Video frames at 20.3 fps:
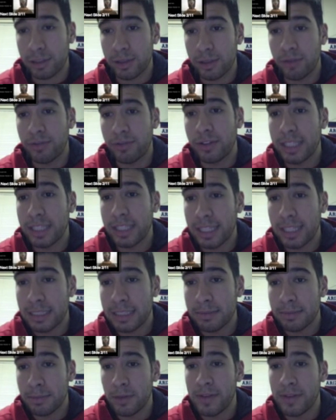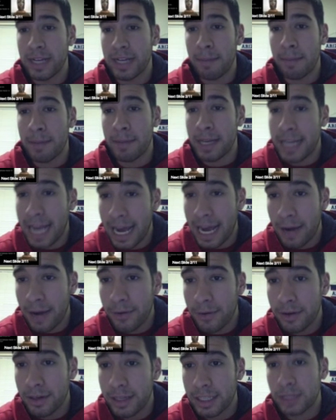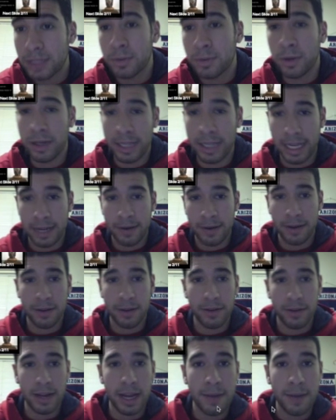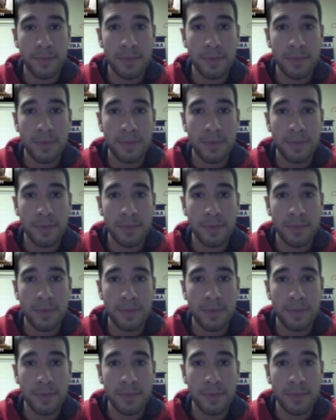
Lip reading: So if you see this moving up and down, it's working. Okay?